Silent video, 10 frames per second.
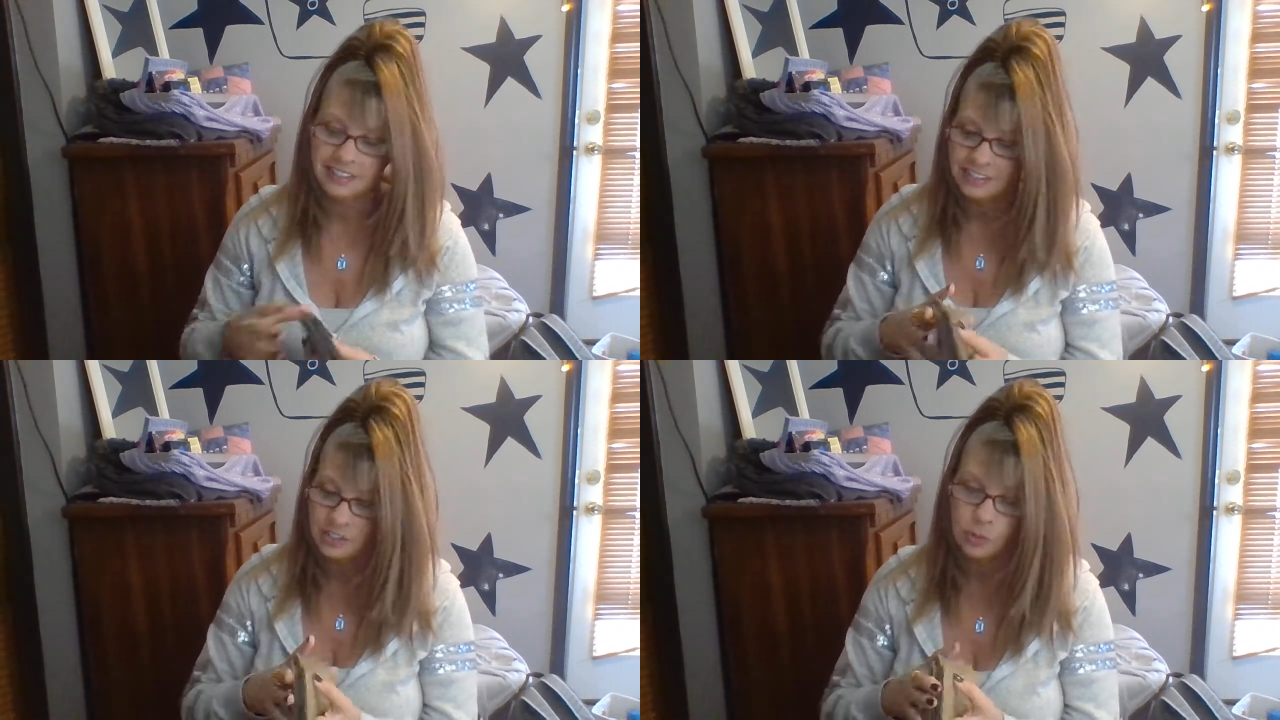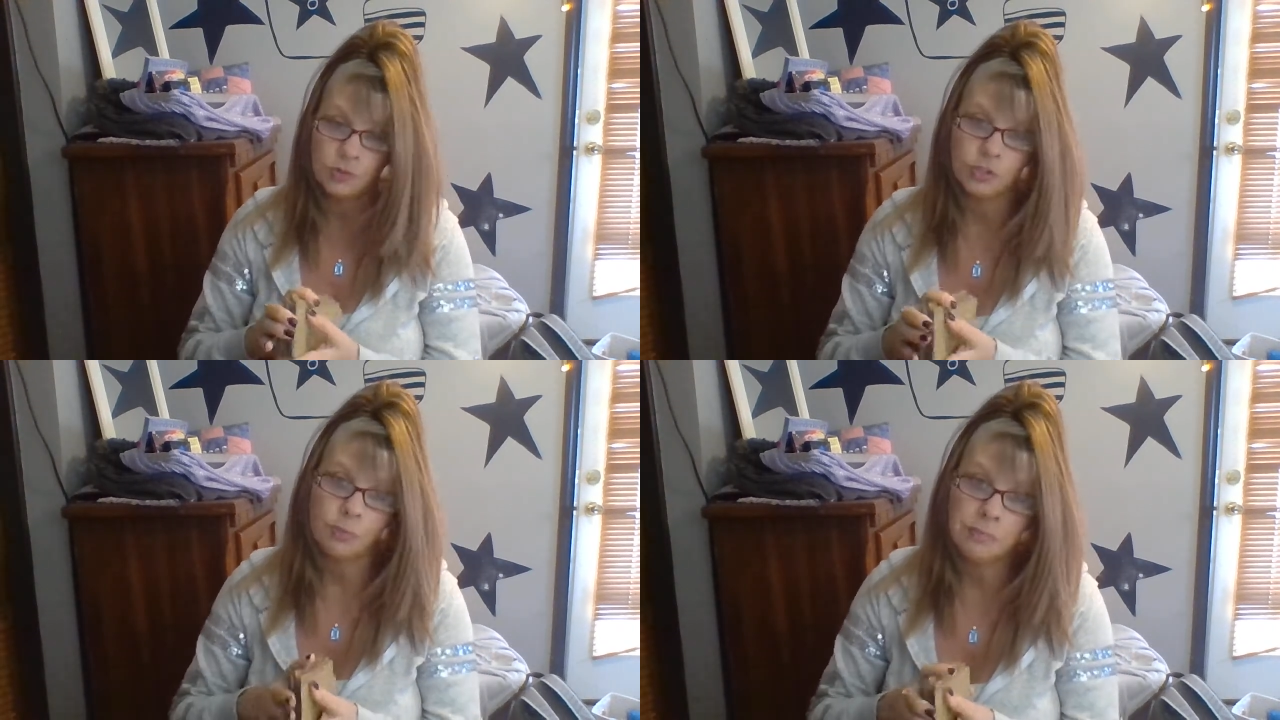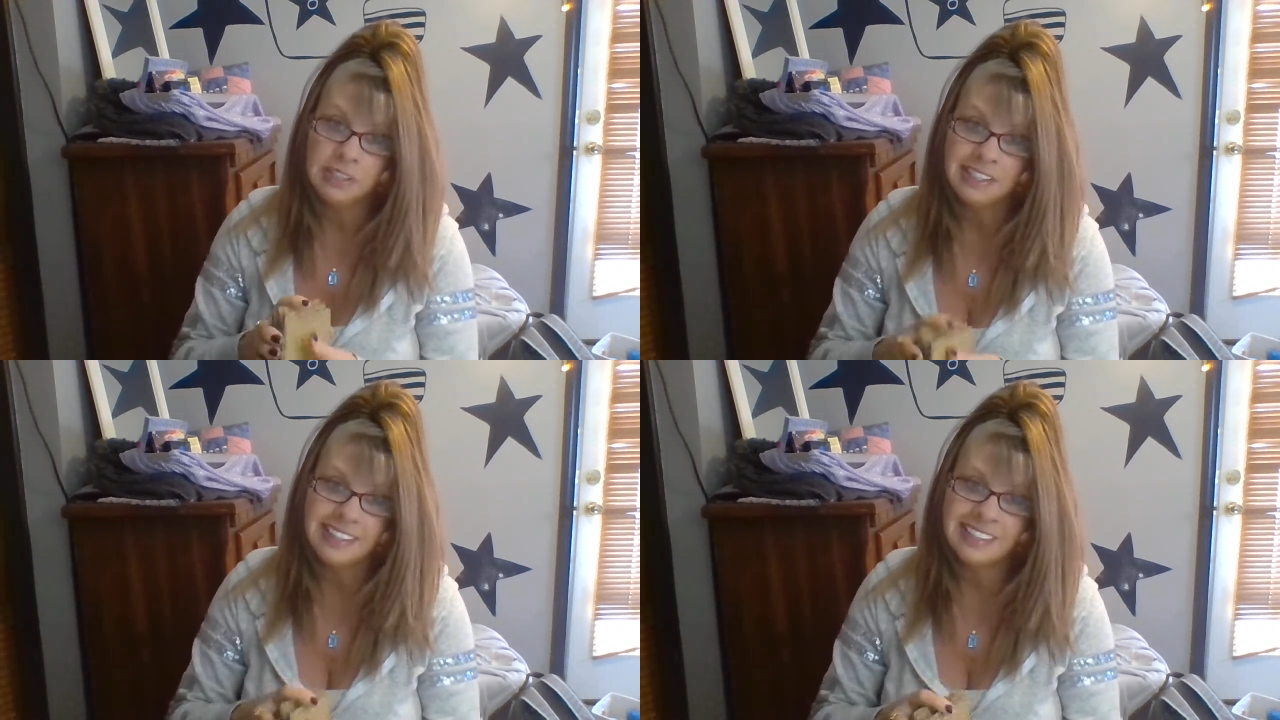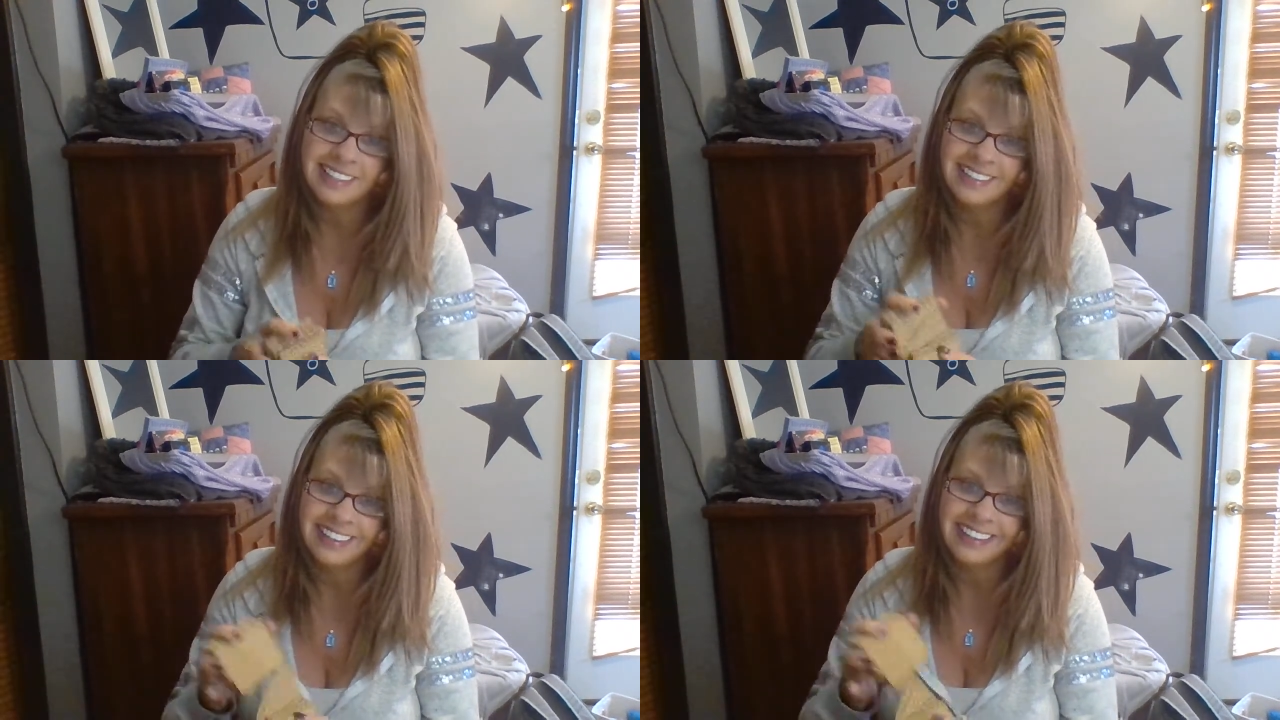social media
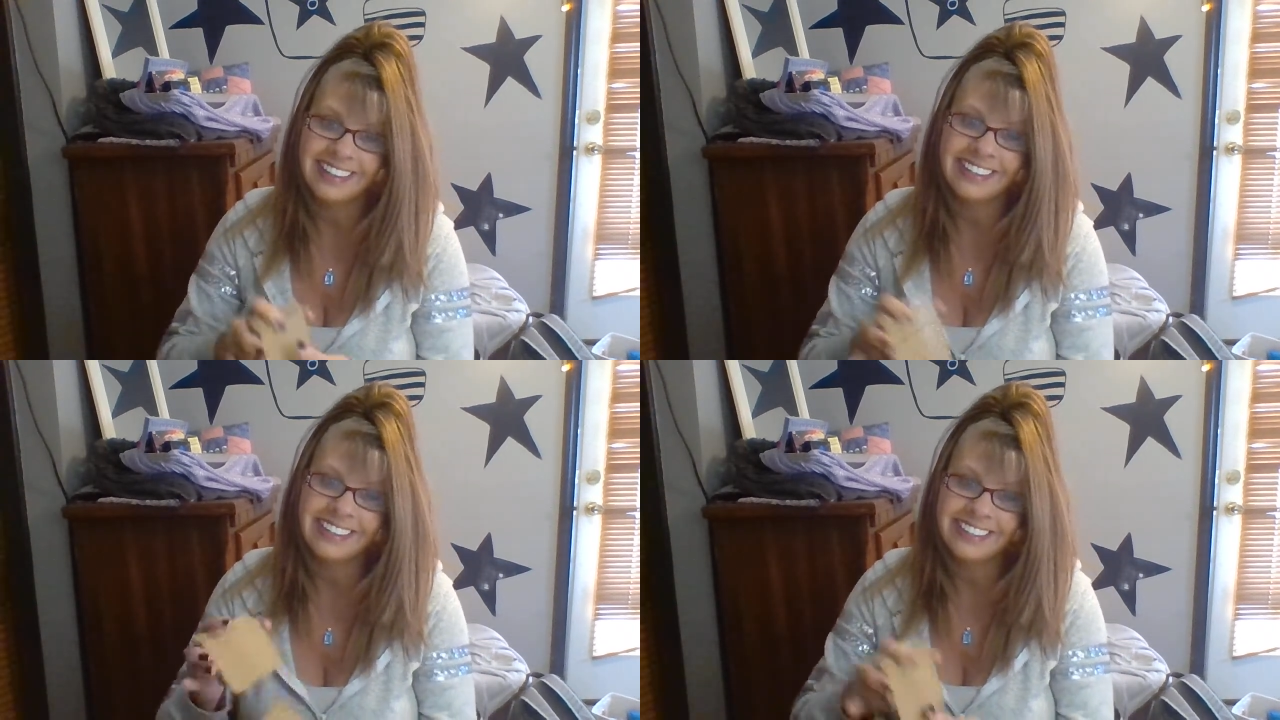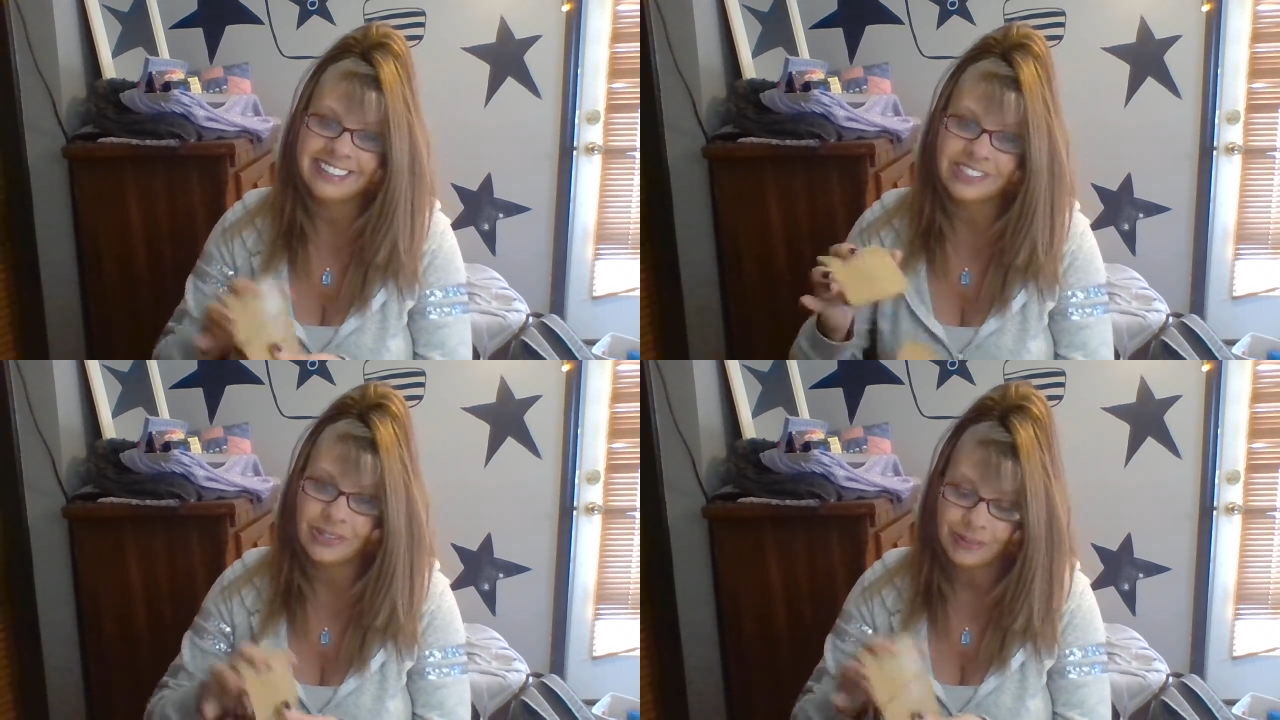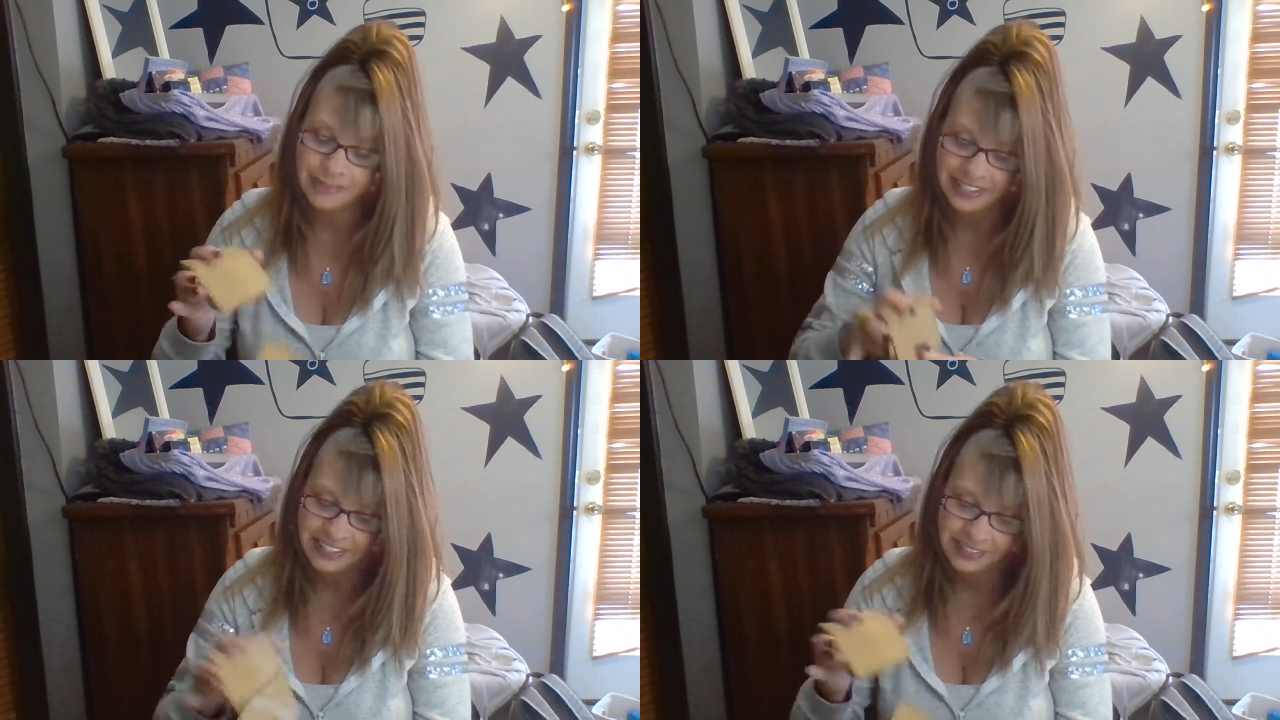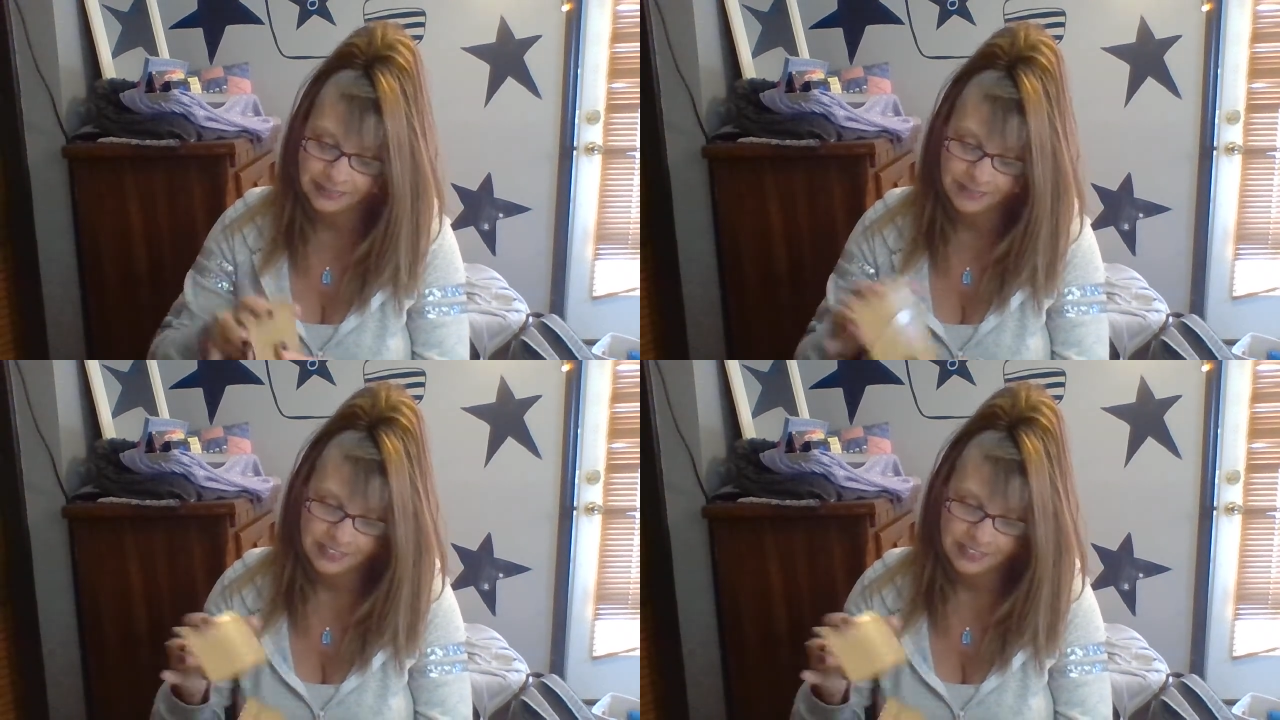there, Scorpio.